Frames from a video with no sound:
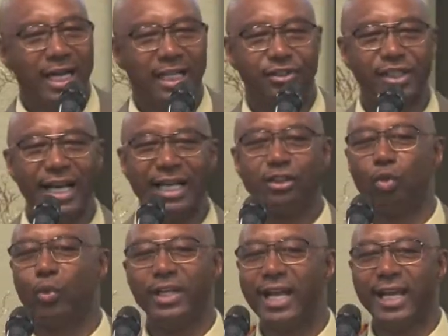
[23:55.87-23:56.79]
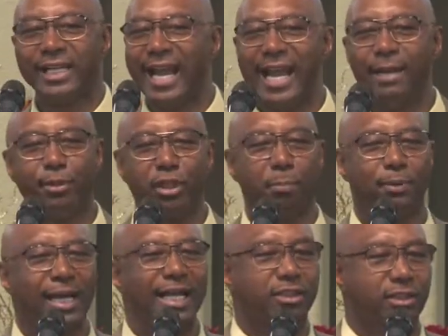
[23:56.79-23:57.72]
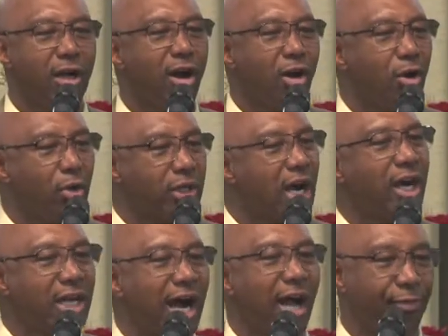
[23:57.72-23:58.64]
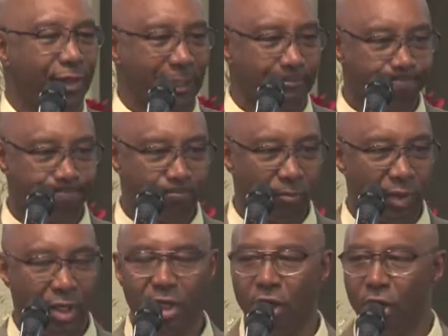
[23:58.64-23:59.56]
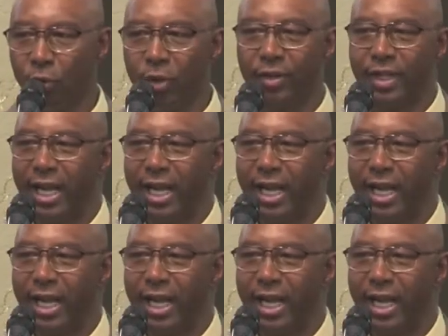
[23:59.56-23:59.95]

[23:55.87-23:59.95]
it says, And when they came to the place called Golgotha, when